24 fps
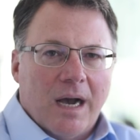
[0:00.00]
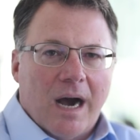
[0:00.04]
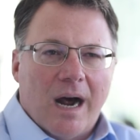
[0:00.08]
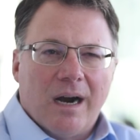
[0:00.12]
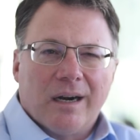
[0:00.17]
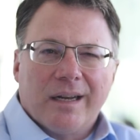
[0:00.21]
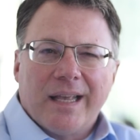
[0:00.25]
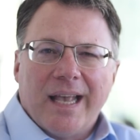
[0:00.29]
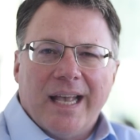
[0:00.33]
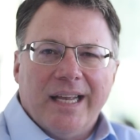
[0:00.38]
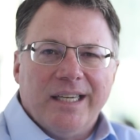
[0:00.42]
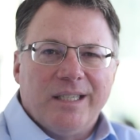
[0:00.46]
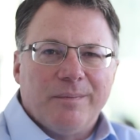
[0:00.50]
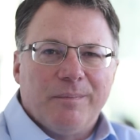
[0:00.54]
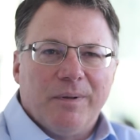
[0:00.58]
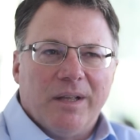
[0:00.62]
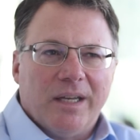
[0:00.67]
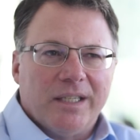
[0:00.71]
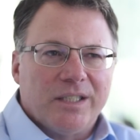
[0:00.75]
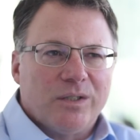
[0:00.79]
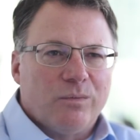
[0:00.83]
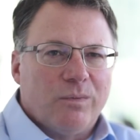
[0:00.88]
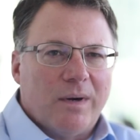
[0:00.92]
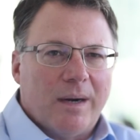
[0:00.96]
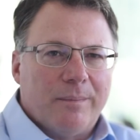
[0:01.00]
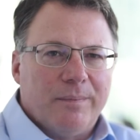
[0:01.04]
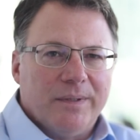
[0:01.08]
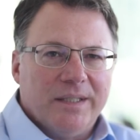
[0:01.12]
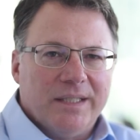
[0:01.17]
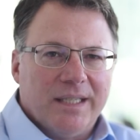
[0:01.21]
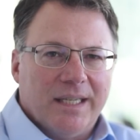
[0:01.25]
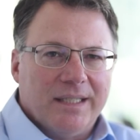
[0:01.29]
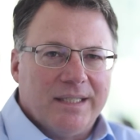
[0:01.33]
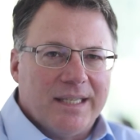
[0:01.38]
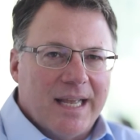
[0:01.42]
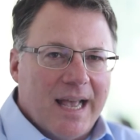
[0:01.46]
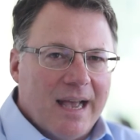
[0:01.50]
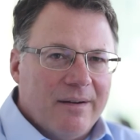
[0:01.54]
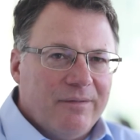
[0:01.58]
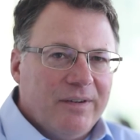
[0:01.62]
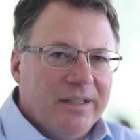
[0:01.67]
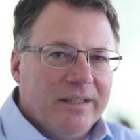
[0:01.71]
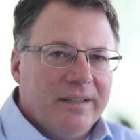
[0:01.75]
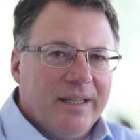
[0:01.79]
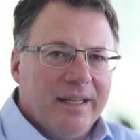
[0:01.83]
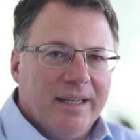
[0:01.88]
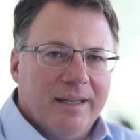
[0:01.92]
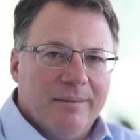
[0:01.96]
Our Cage Plus represents
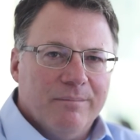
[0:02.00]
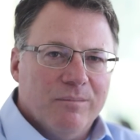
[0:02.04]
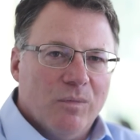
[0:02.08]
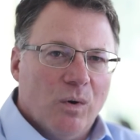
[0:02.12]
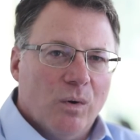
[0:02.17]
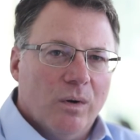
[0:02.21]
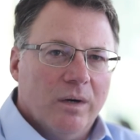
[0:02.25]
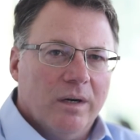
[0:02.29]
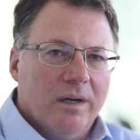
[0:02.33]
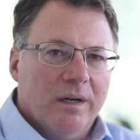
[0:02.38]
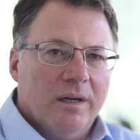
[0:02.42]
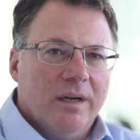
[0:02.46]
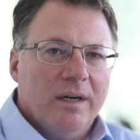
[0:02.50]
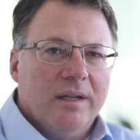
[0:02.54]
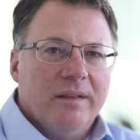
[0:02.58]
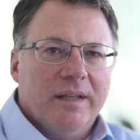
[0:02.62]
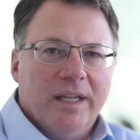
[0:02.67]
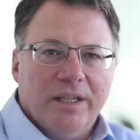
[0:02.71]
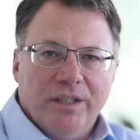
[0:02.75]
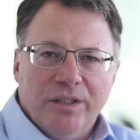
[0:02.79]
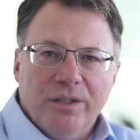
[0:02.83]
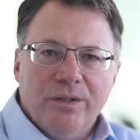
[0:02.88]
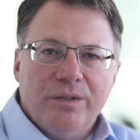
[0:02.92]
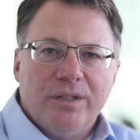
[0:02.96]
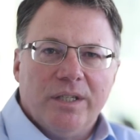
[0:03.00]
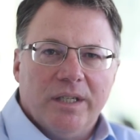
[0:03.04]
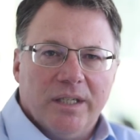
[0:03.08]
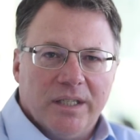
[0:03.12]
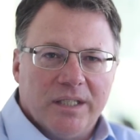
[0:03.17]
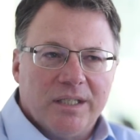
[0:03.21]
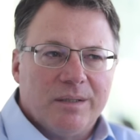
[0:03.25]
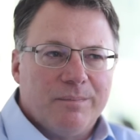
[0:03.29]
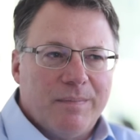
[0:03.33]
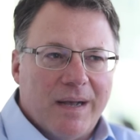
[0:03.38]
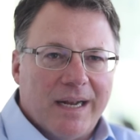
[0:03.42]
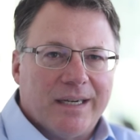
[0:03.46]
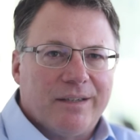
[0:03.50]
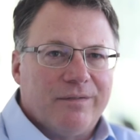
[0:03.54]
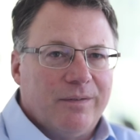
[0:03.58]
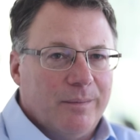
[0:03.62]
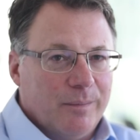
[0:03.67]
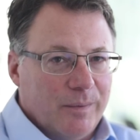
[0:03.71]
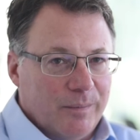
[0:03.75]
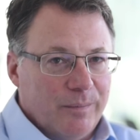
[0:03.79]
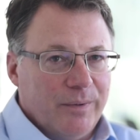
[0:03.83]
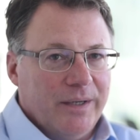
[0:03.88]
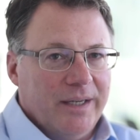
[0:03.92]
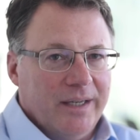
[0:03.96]
everything and more that you should expect
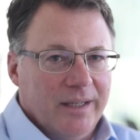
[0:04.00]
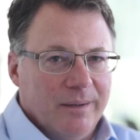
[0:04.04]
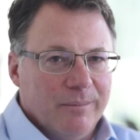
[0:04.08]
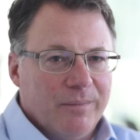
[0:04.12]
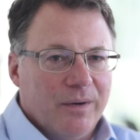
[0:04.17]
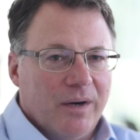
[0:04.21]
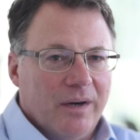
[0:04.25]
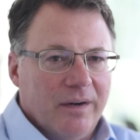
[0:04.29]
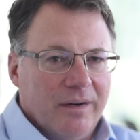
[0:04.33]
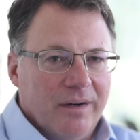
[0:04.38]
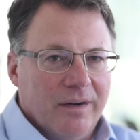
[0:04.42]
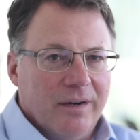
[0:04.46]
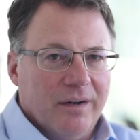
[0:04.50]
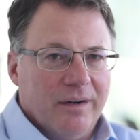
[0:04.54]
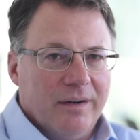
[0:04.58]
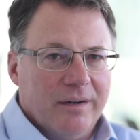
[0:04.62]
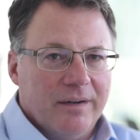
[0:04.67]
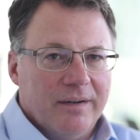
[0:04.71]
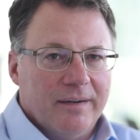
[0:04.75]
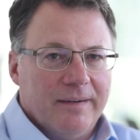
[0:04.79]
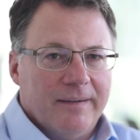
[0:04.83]
from a breeding partner.